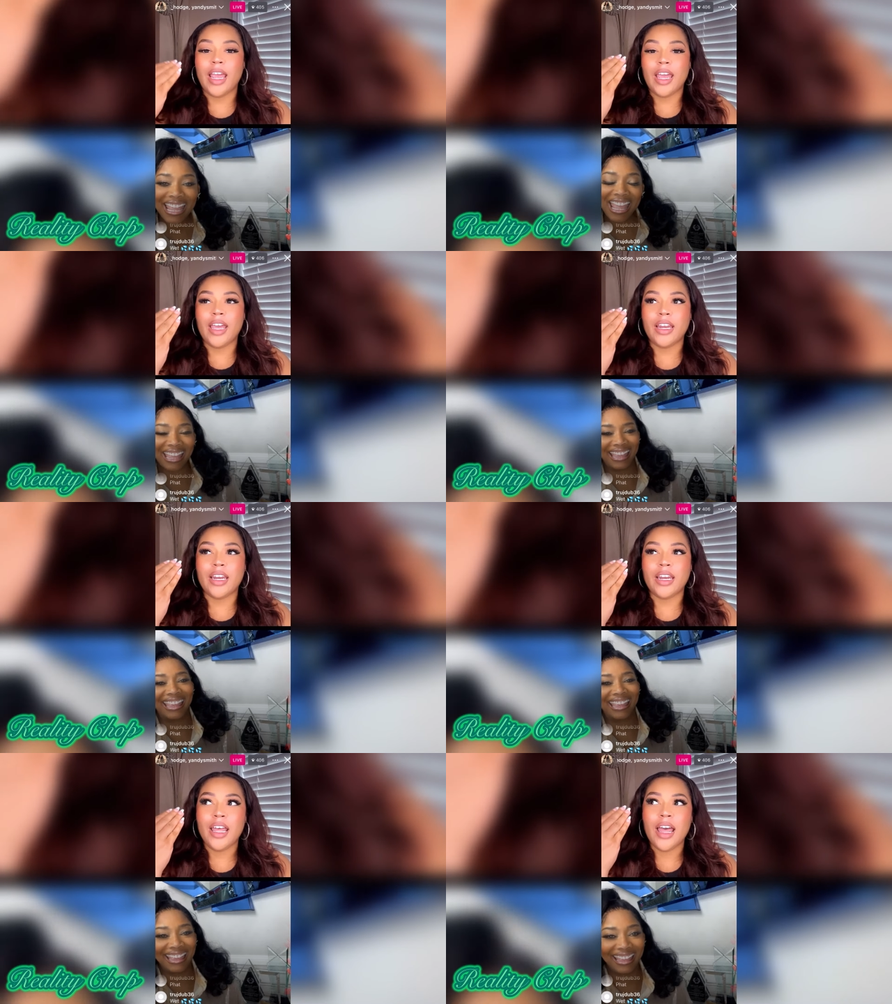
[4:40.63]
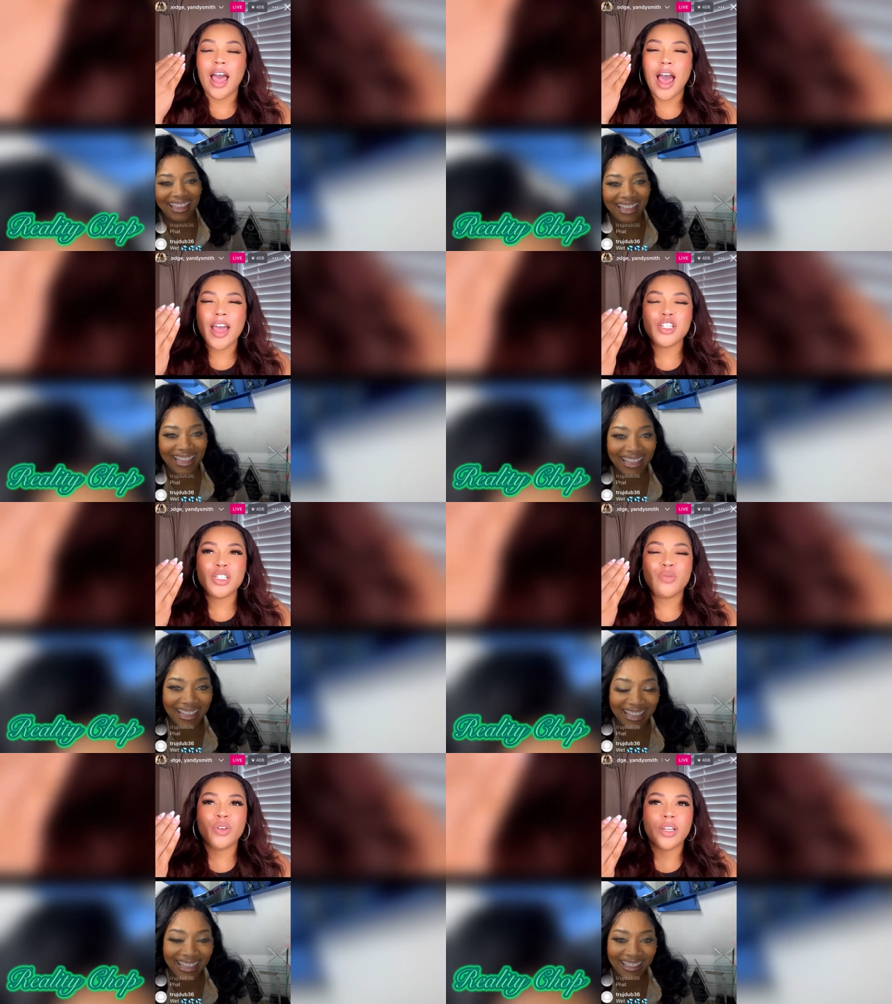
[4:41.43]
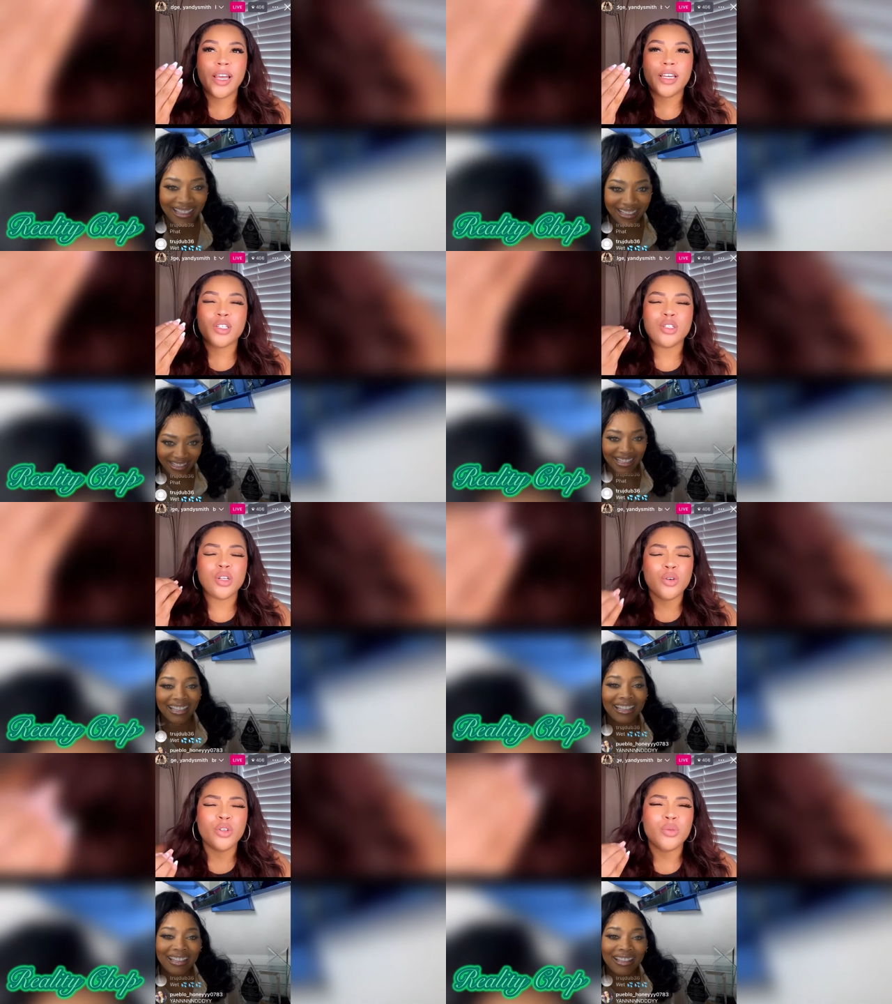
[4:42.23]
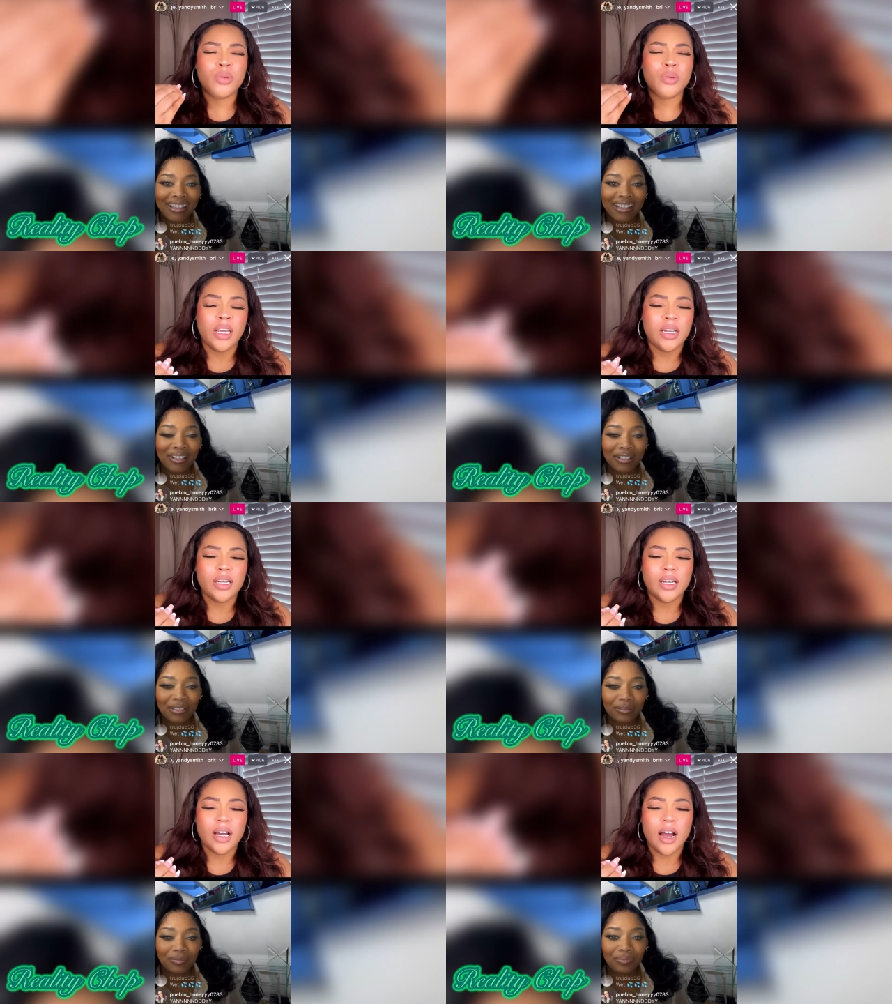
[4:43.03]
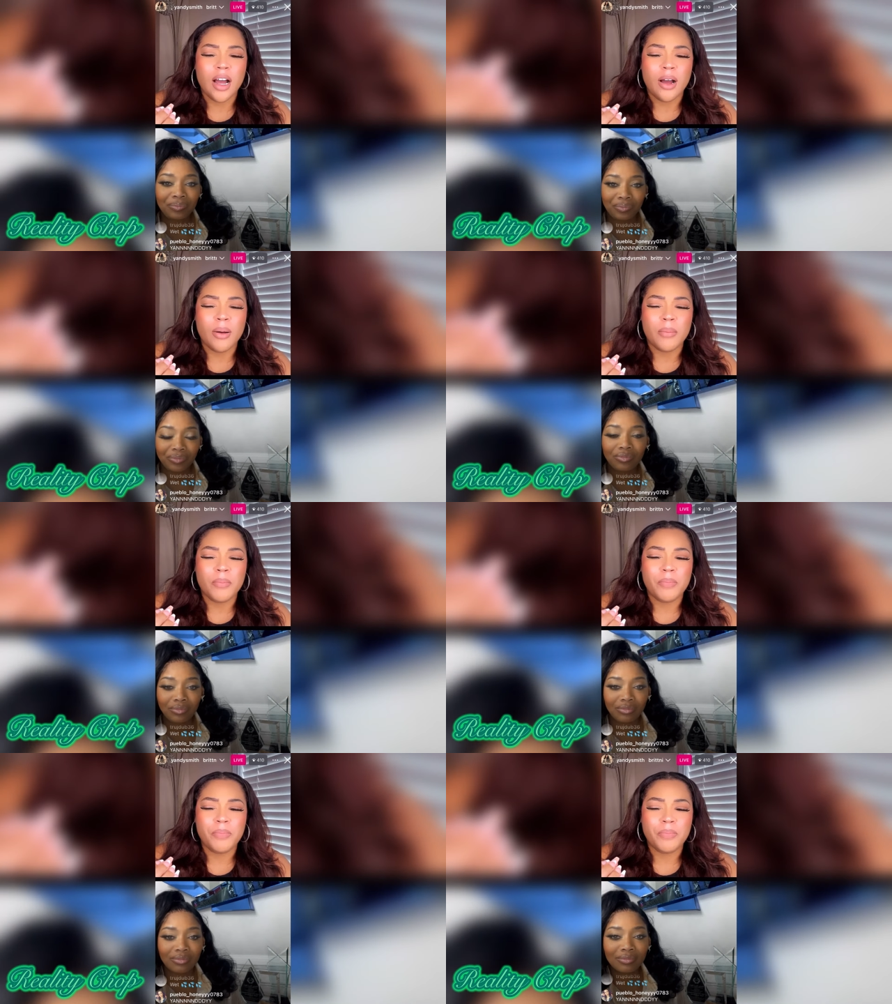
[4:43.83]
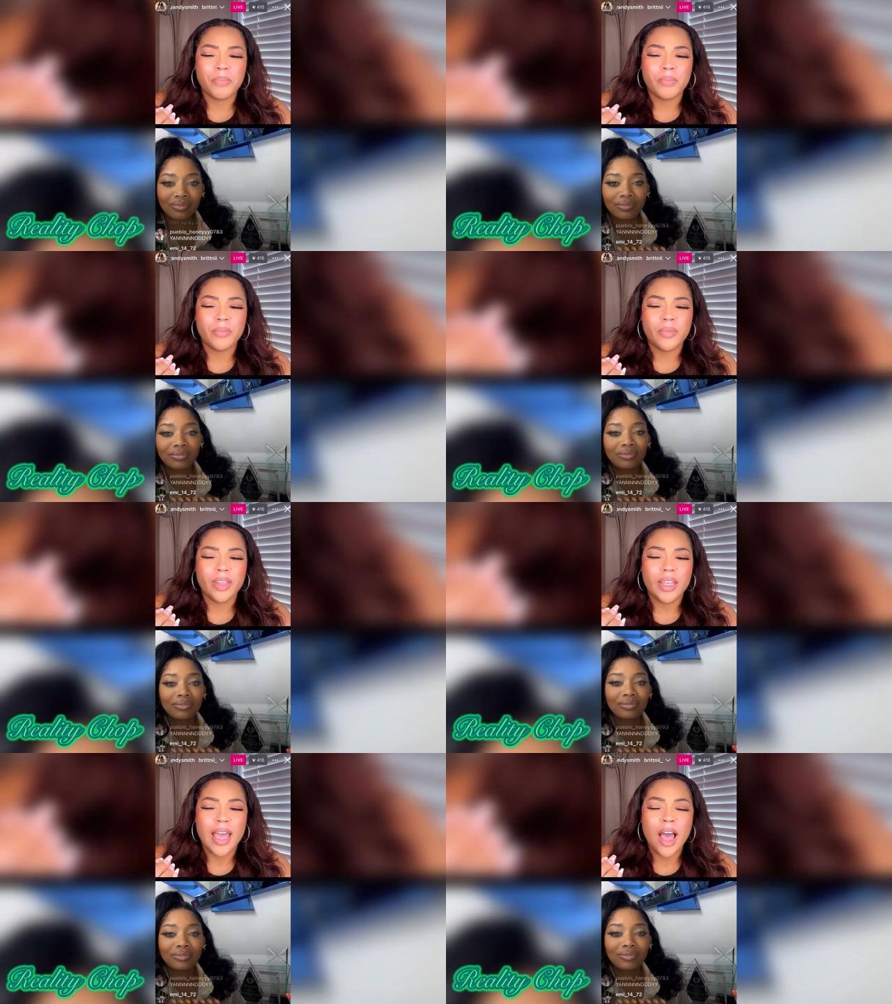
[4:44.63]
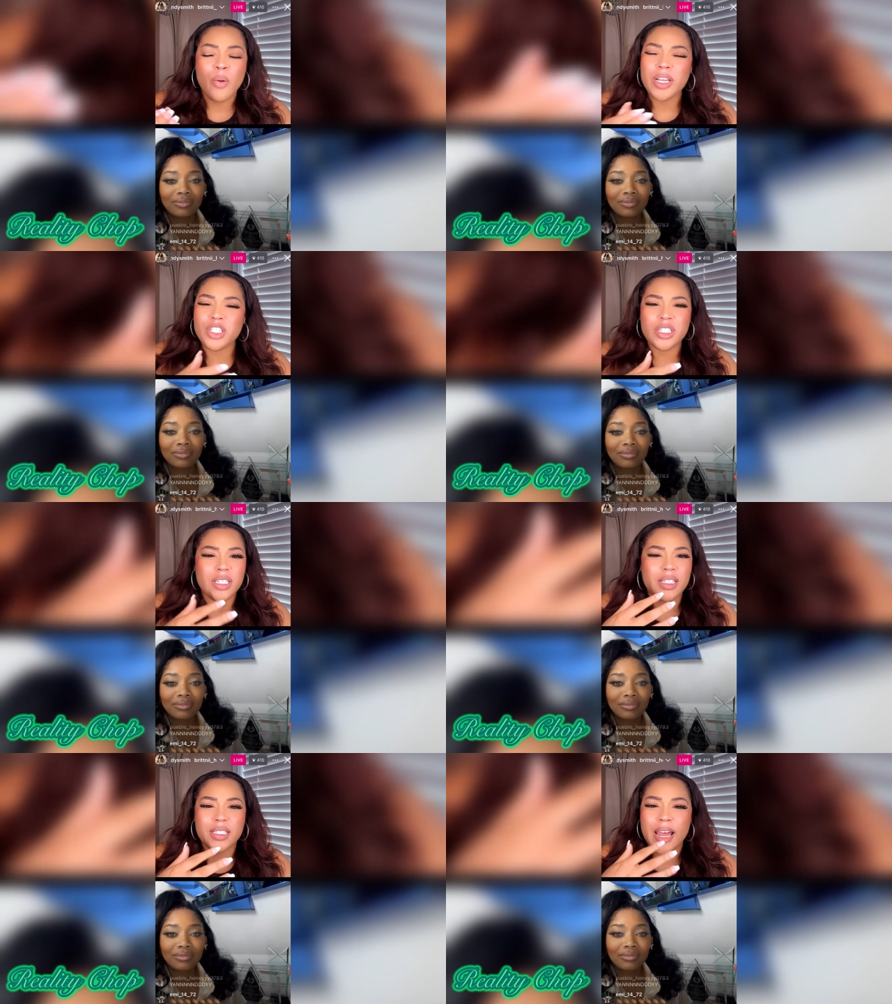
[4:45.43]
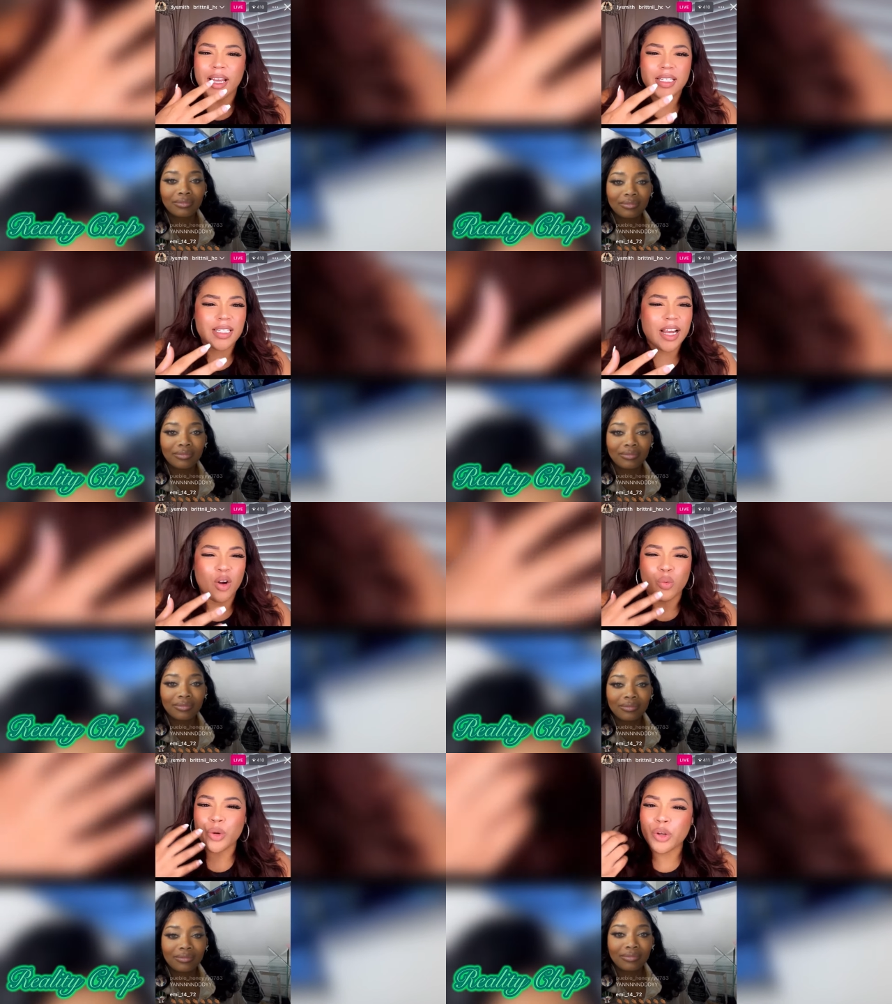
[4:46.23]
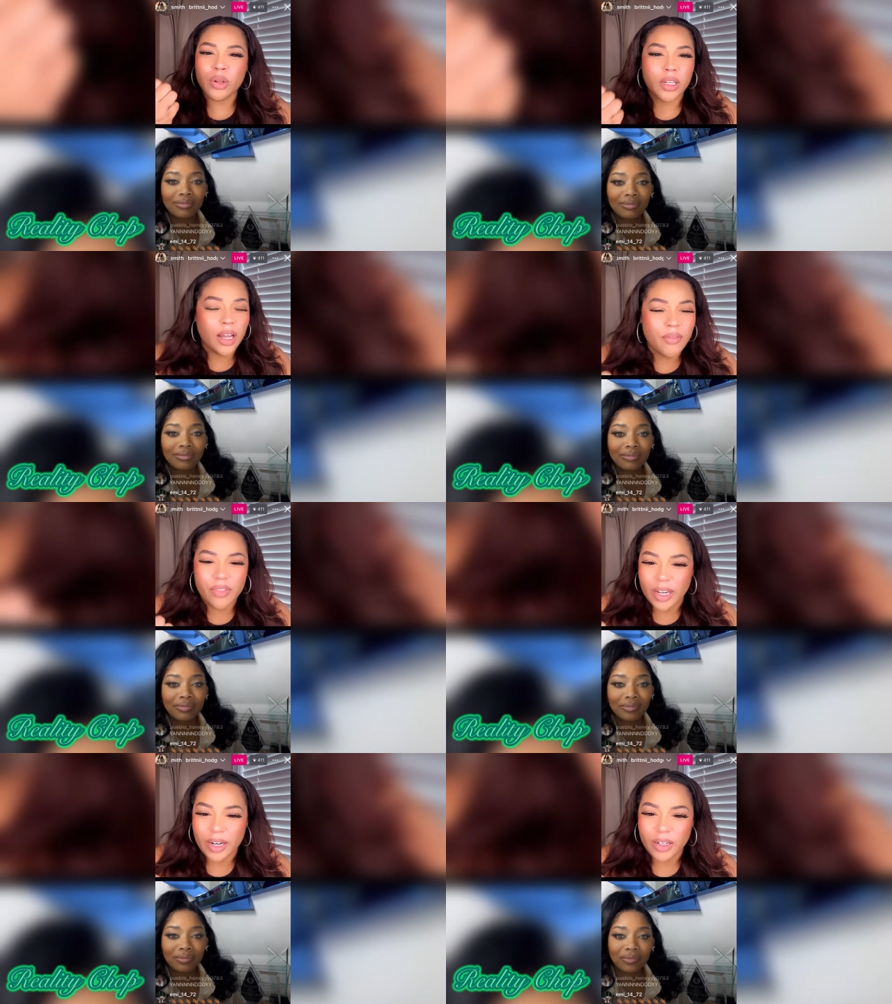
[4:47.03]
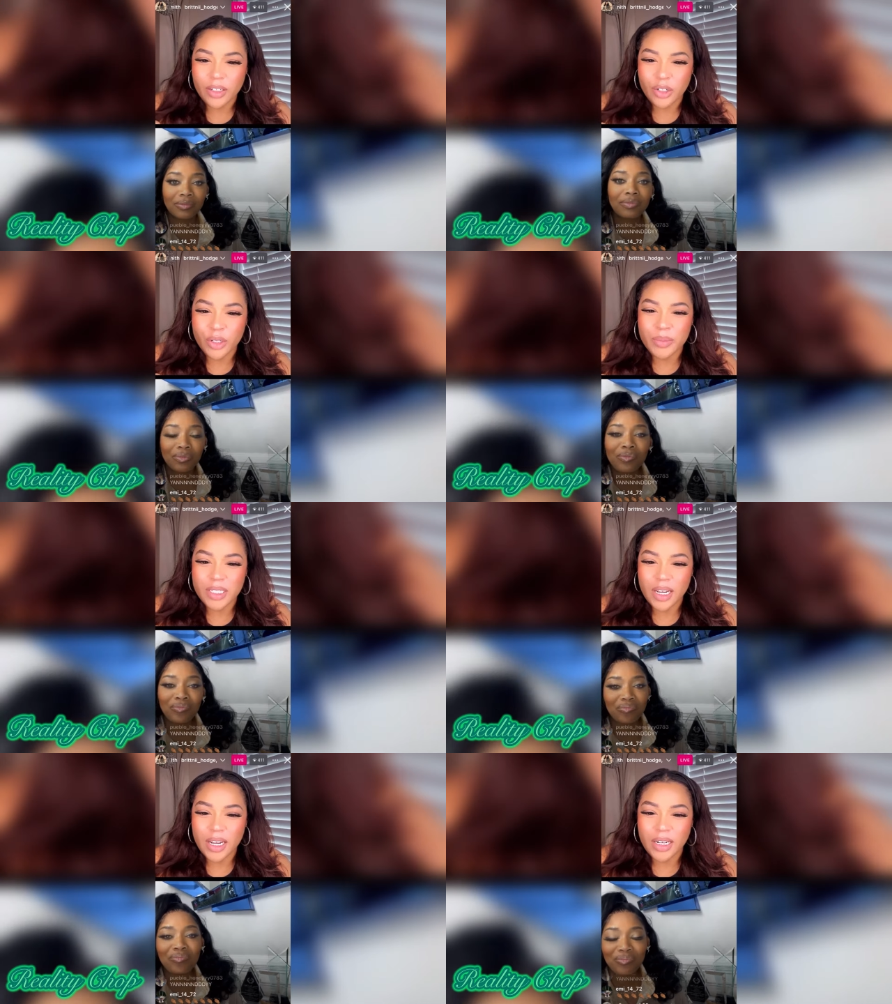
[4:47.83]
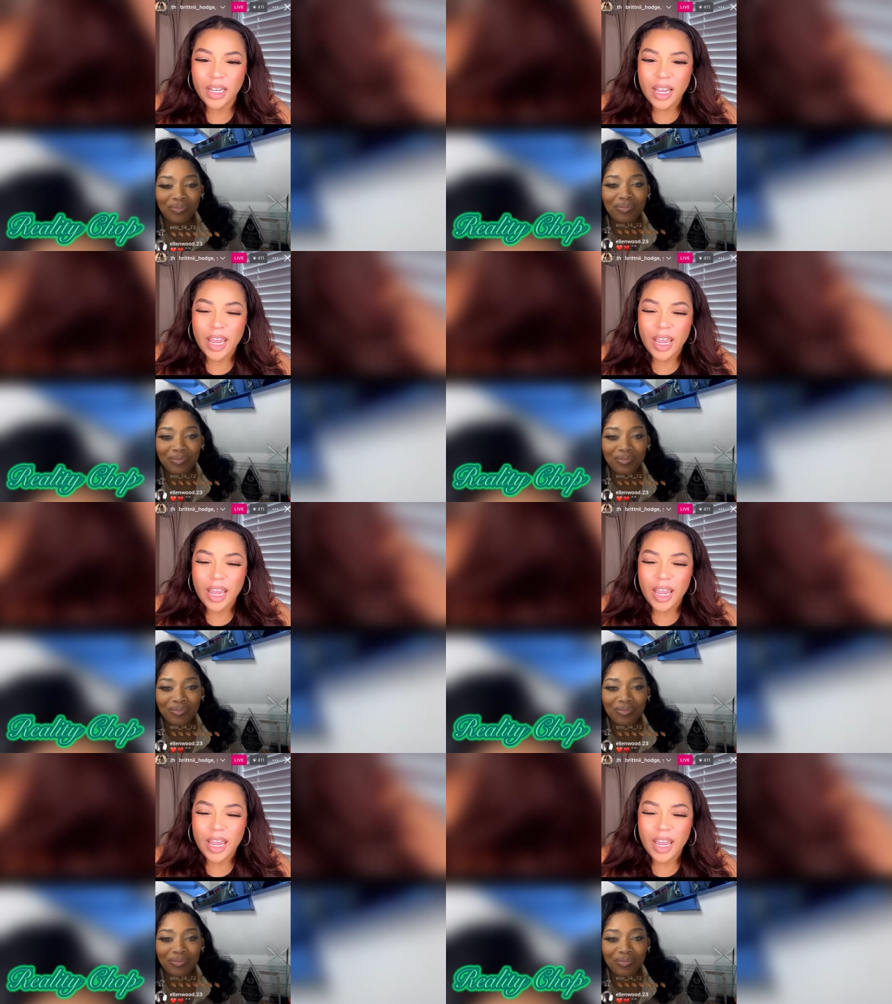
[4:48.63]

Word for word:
Speaker 1: and I just feel like it's so unique um how it's just it's like it's like a real love there. You know what I'm mean? saying? Mm-hmm.